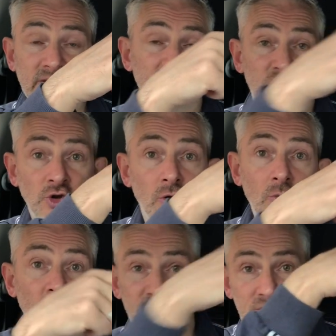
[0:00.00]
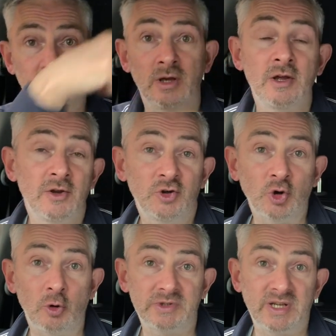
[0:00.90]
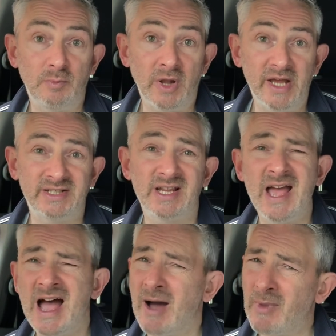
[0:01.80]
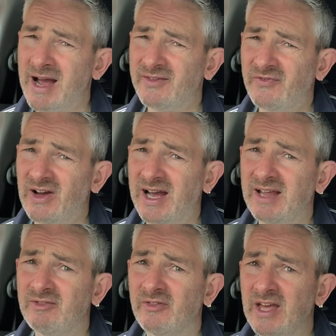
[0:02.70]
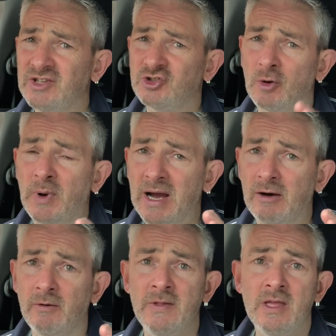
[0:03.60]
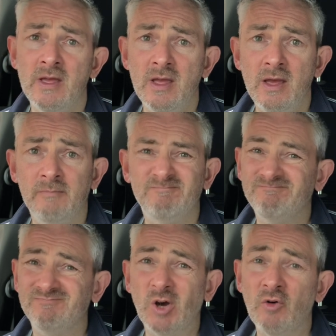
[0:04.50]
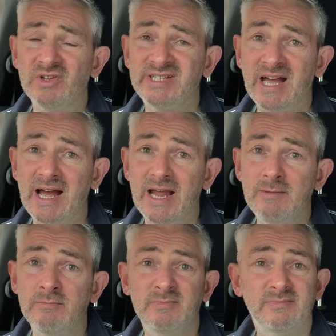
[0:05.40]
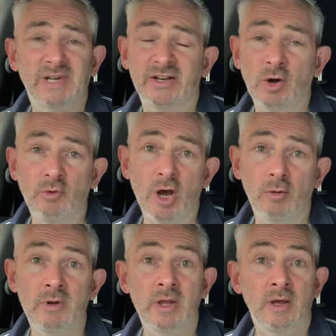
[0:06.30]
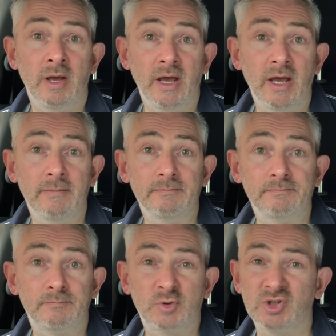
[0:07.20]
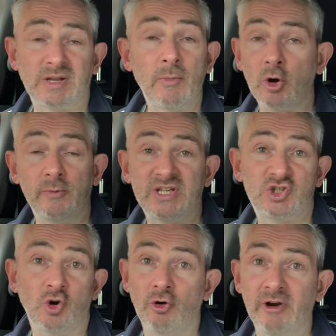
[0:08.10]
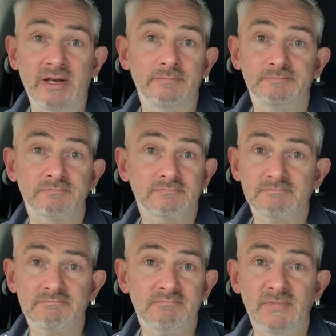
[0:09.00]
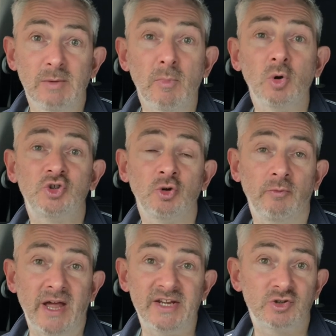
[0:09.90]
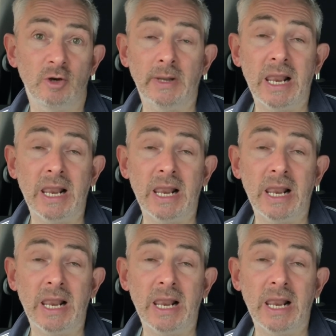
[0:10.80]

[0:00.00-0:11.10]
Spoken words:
shut once the door was in place. I might find that they drop out over time, I don't know, because I'm not going to be storing much up there. It's going to be